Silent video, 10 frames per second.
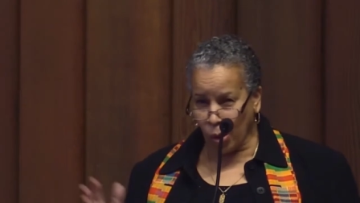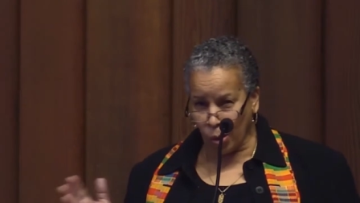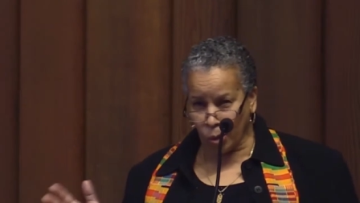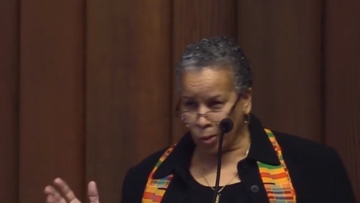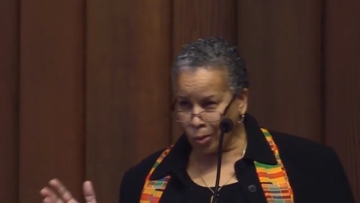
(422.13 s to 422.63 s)
all
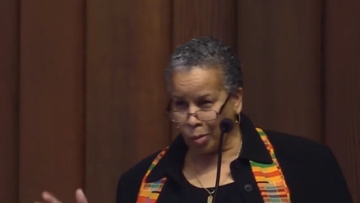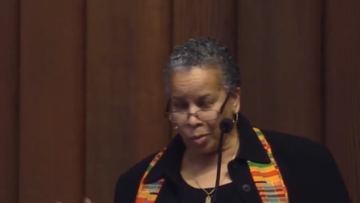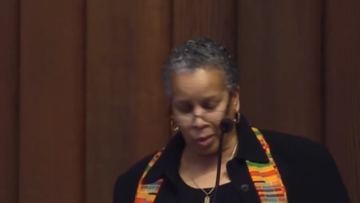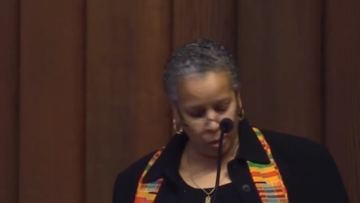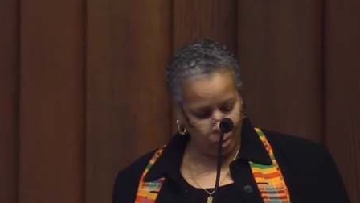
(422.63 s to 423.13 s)
grew up
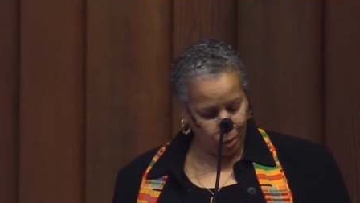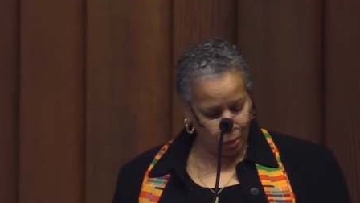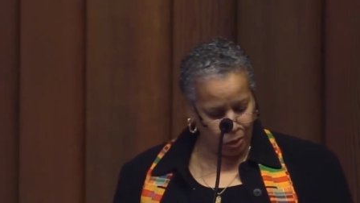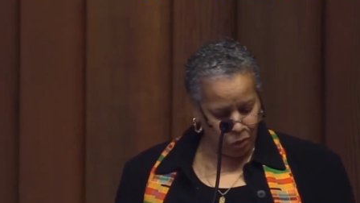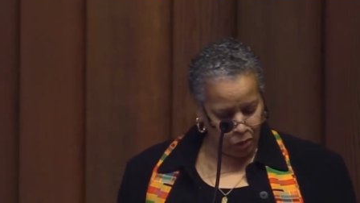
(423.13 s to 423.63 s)
in a
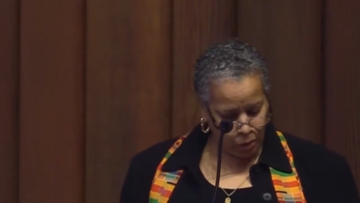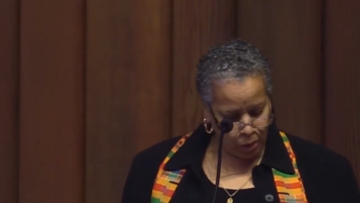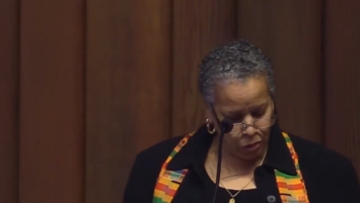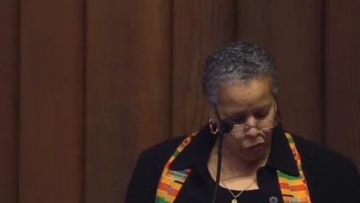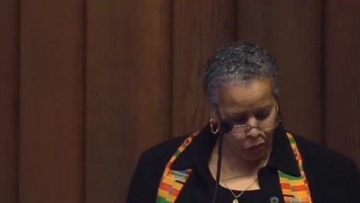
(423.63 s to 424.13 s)

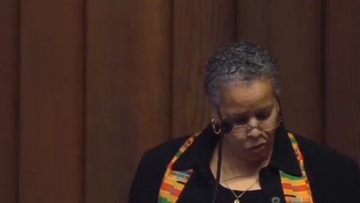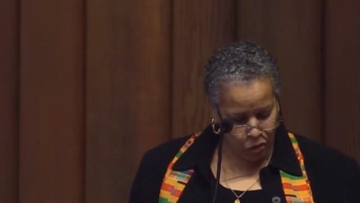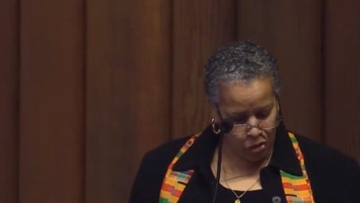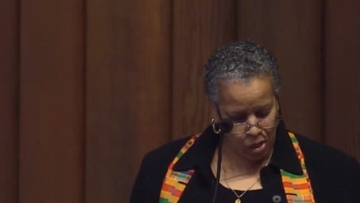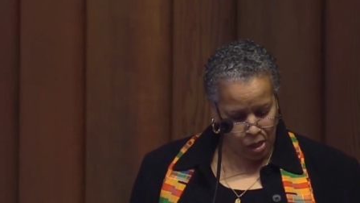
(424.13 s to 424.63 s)
Unitarian church.
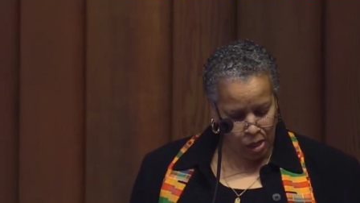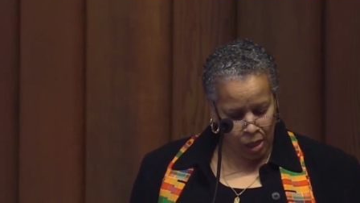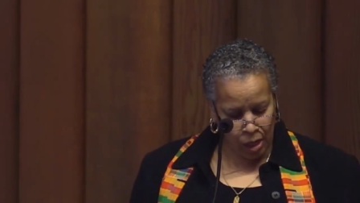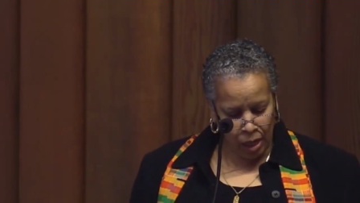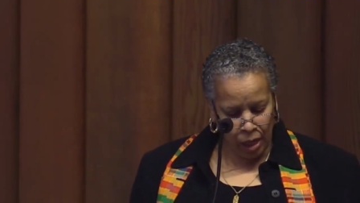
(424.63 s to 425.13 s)

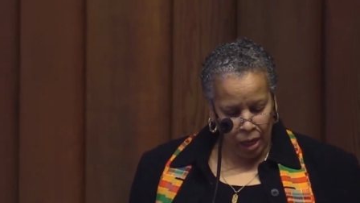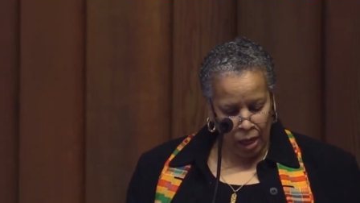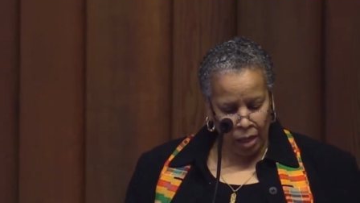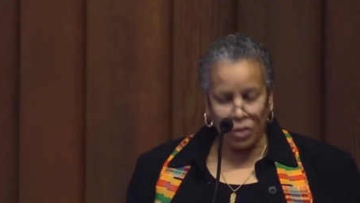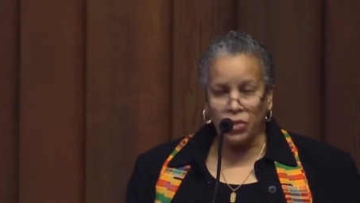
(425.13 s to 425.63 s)

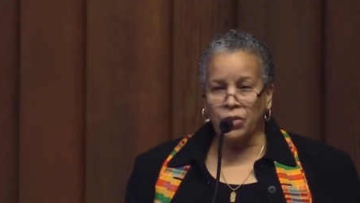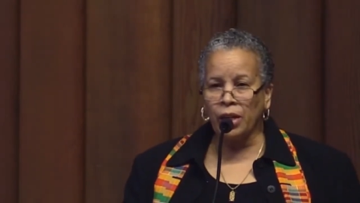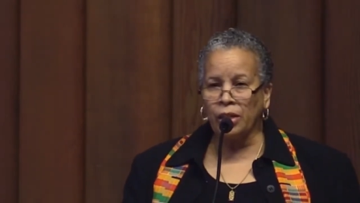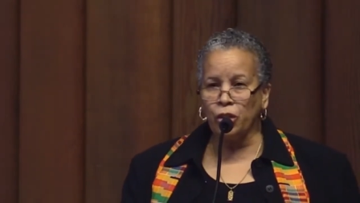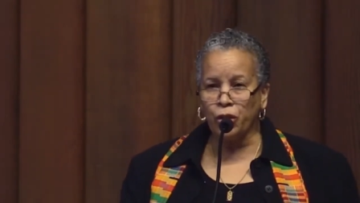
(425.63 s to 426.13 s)
And a
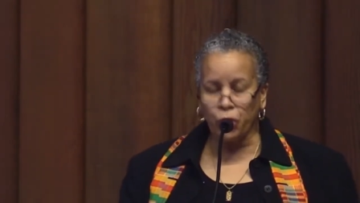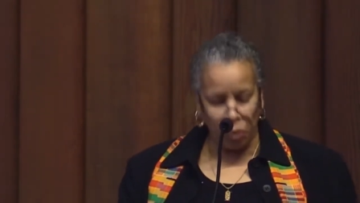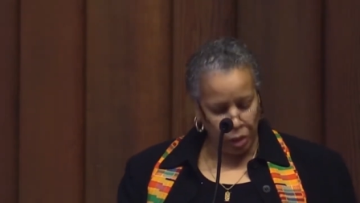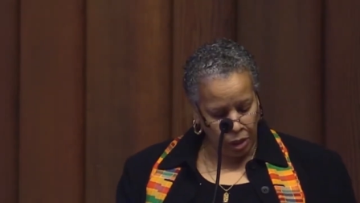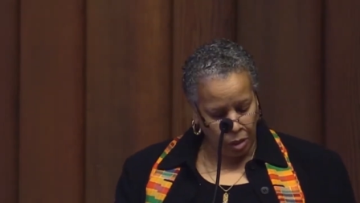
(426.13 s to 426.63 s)
steady
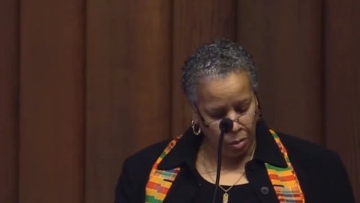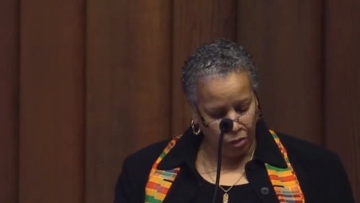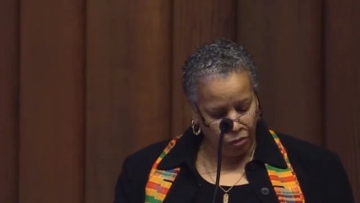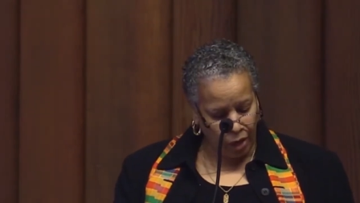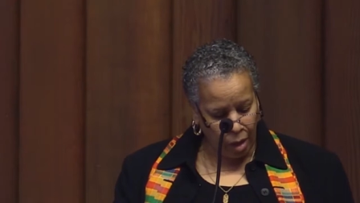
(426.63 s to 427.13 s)
stream of
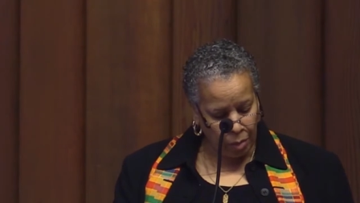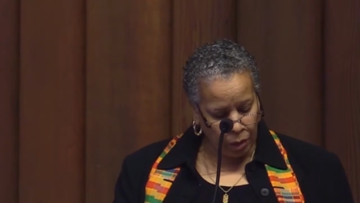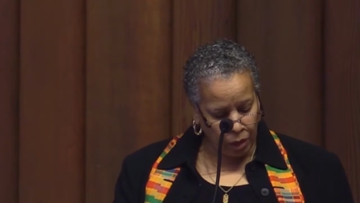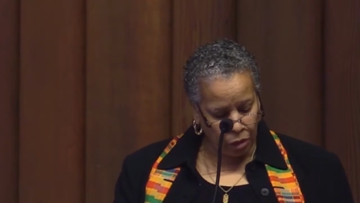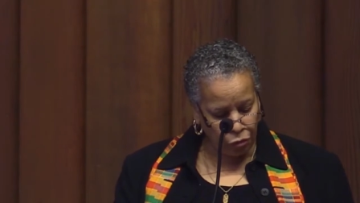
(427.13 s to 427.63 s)

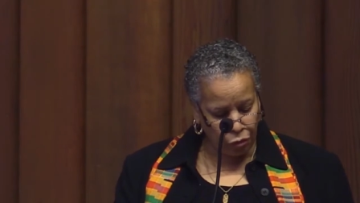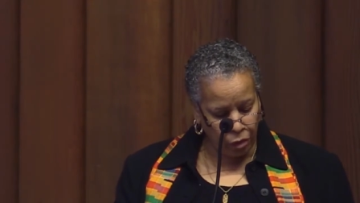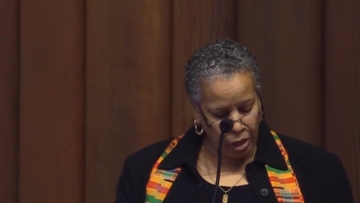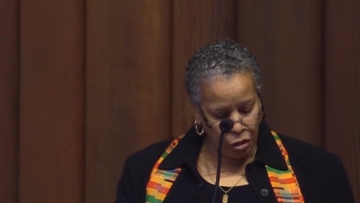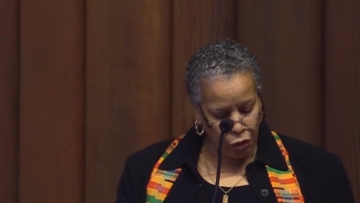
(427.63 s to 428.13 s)
family and
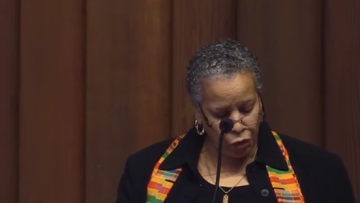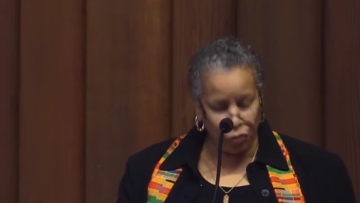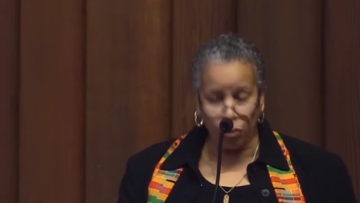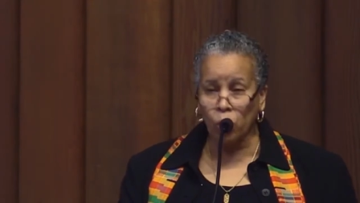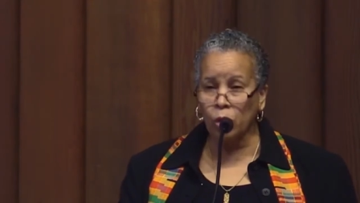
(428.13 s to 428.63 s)
friends
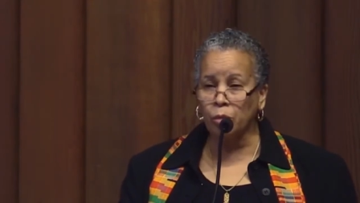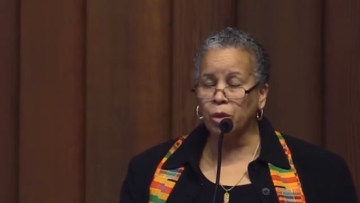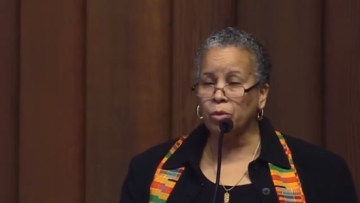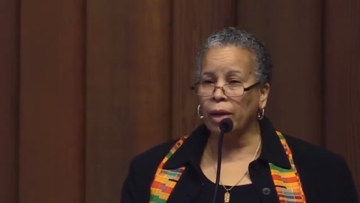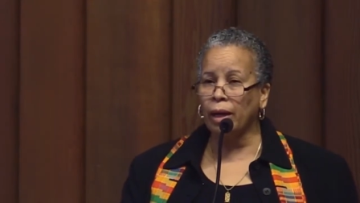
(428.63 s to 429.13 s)
formed
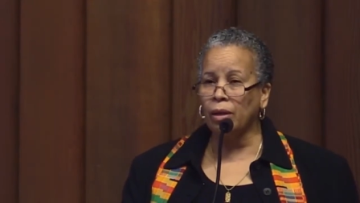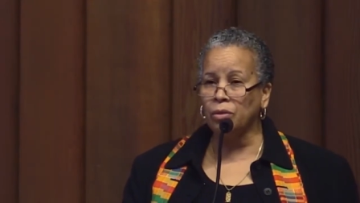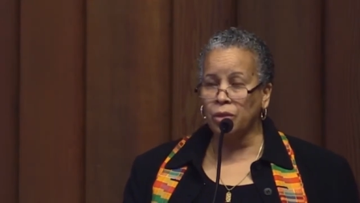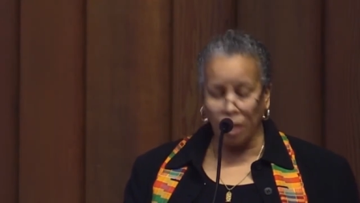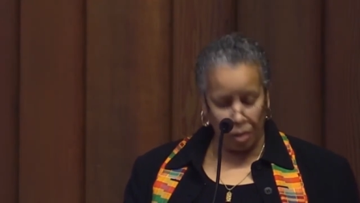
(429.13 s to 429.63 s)

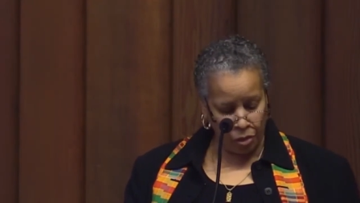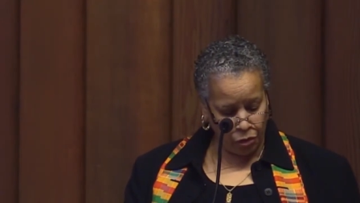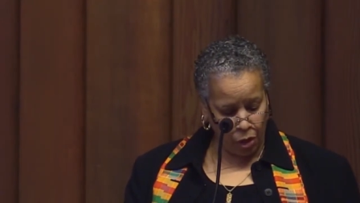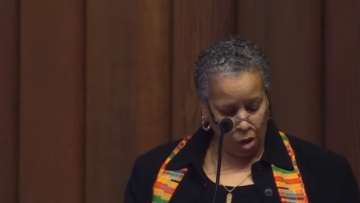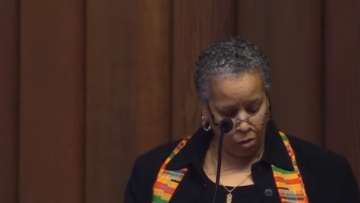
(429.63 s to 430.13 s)
around
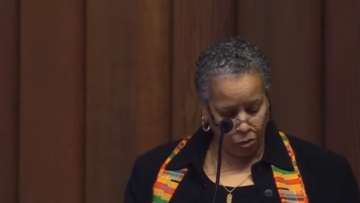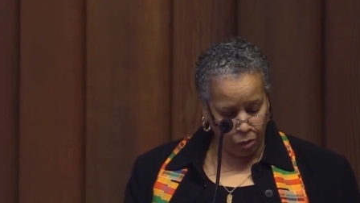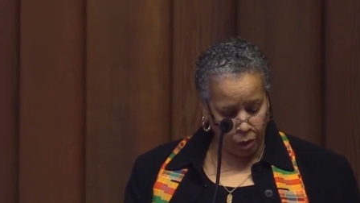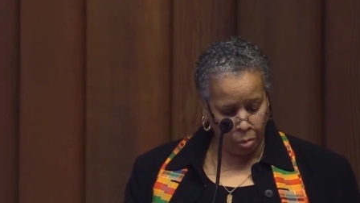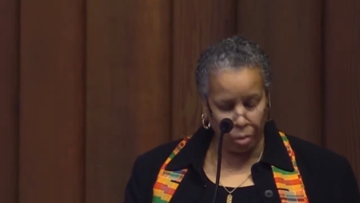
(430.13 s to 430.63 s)
us,
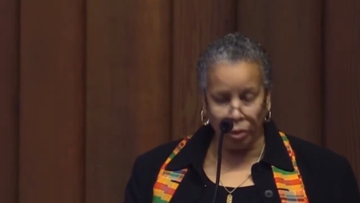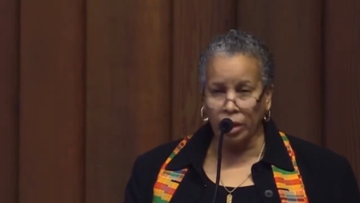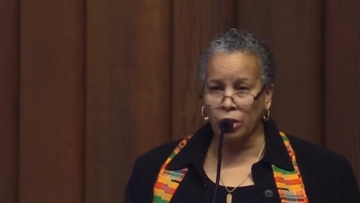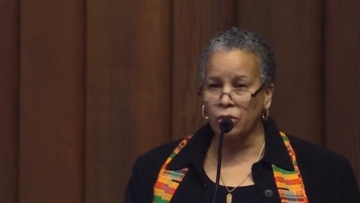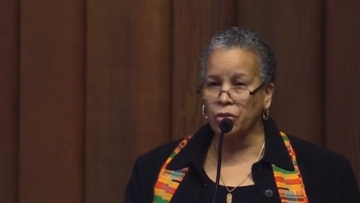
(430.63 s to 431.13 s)
offering
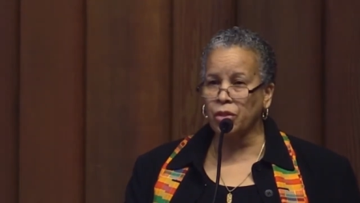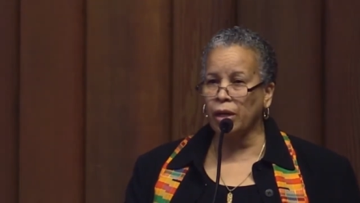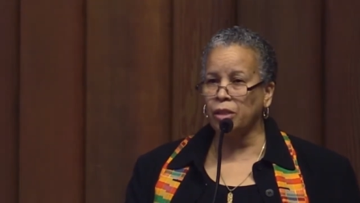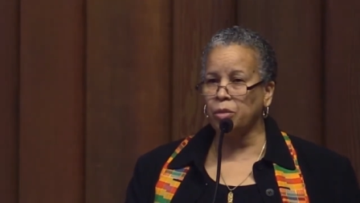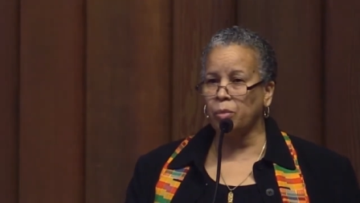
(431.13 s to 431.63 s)
prayers
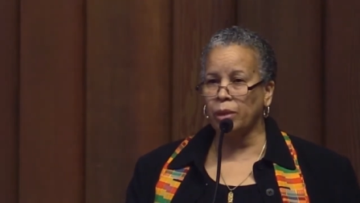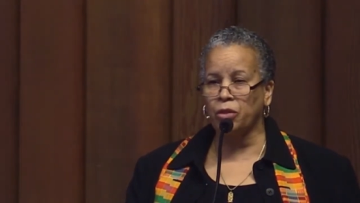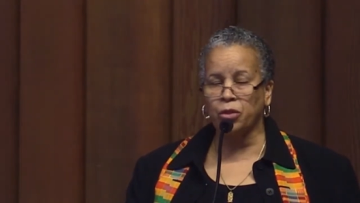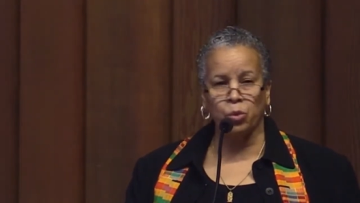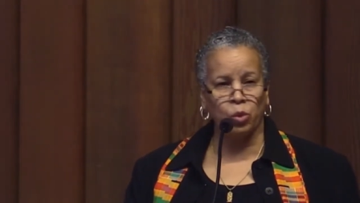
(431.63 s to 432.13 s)
and
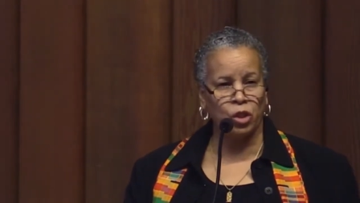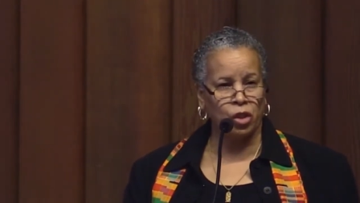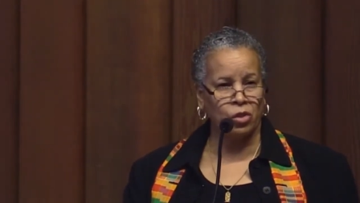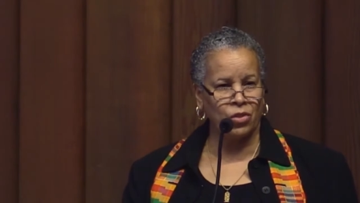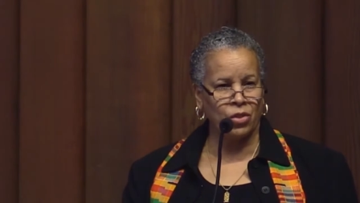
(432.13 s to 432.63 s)
best
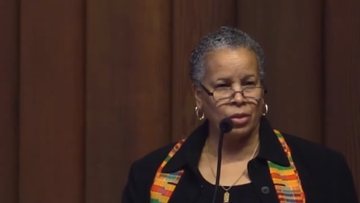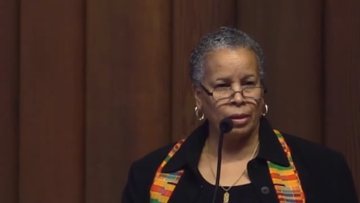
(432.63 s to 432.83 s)
wishes.